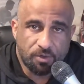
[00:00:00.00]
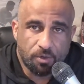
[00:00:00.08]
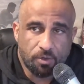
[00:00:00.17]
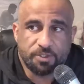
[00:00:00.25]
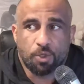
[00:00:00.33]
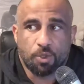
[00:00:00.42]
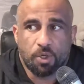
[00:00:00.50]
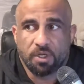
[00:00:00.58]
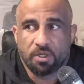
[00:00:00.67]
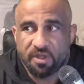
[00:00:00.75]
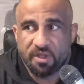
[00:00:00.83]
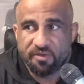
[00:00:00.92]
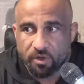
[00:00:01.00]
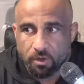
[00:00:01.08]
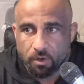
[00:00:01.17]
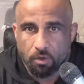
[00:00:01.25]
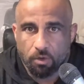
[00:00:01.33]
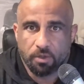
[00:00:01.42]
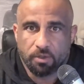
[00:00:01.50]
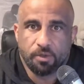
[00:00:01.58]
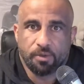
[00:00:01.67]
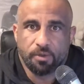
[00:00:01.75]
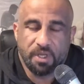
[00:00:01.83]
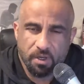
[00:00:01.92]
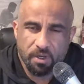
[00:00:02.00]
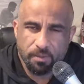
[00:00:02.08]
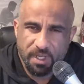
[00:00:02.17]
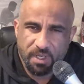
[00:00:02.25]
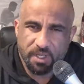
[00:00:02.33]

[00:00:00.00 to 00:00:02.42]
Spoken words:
or destroying your liver or doing, you know what I mean?